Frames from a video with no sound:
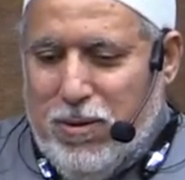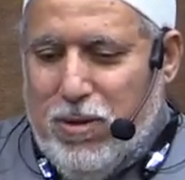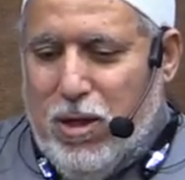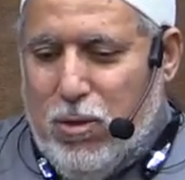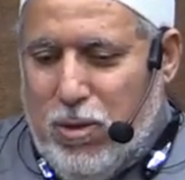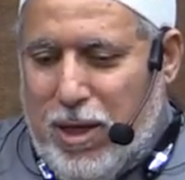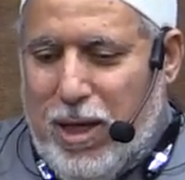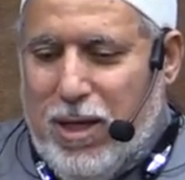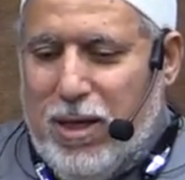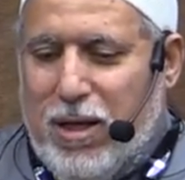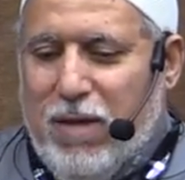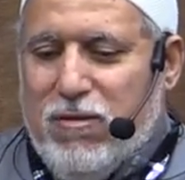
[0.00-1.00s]
the
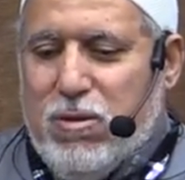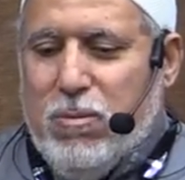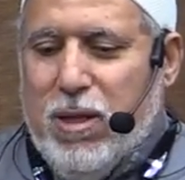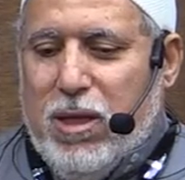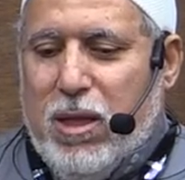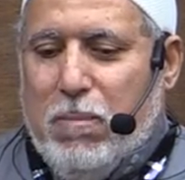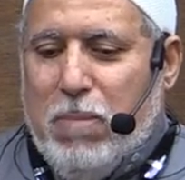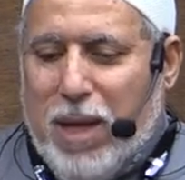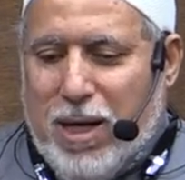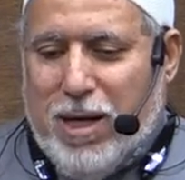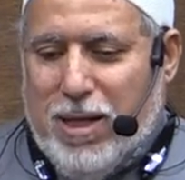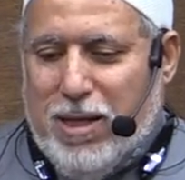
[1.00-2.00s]
Quran gives me the
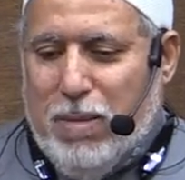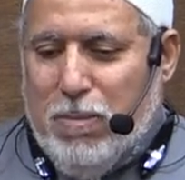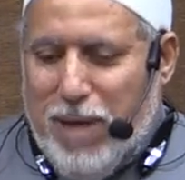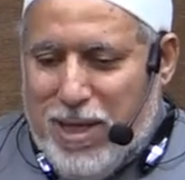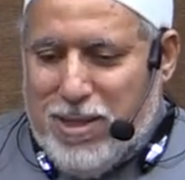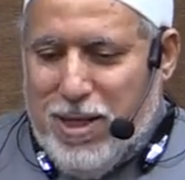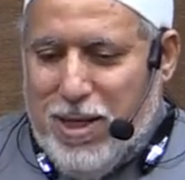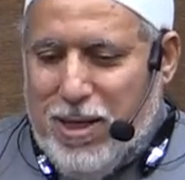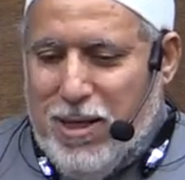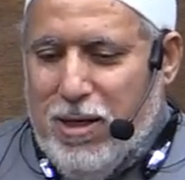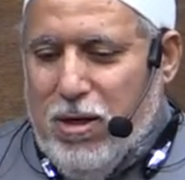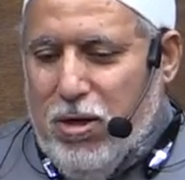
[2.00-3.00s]
barakah, the
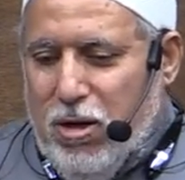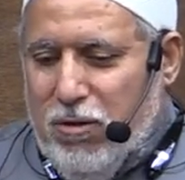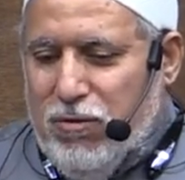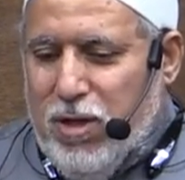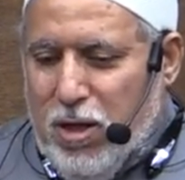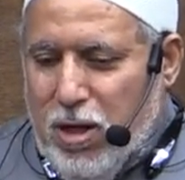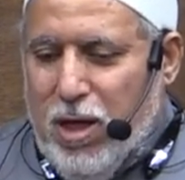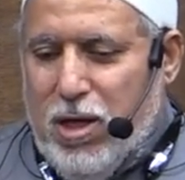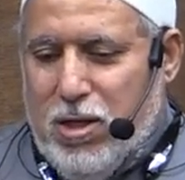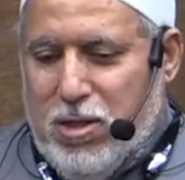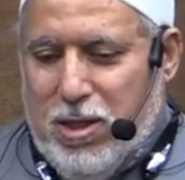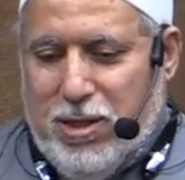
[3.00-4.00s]
blessing of the
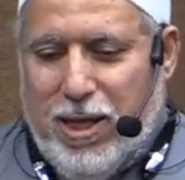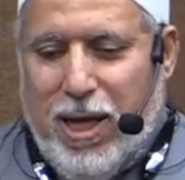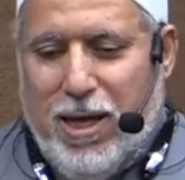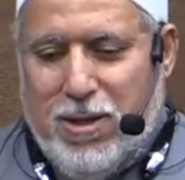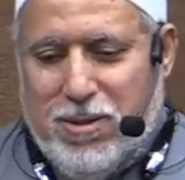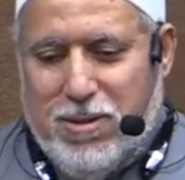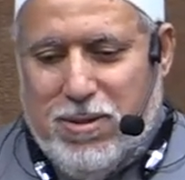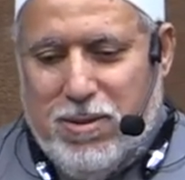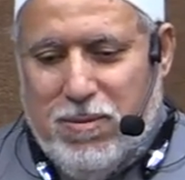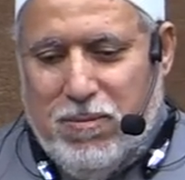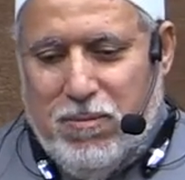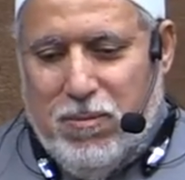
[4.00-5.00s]
knowledge it has,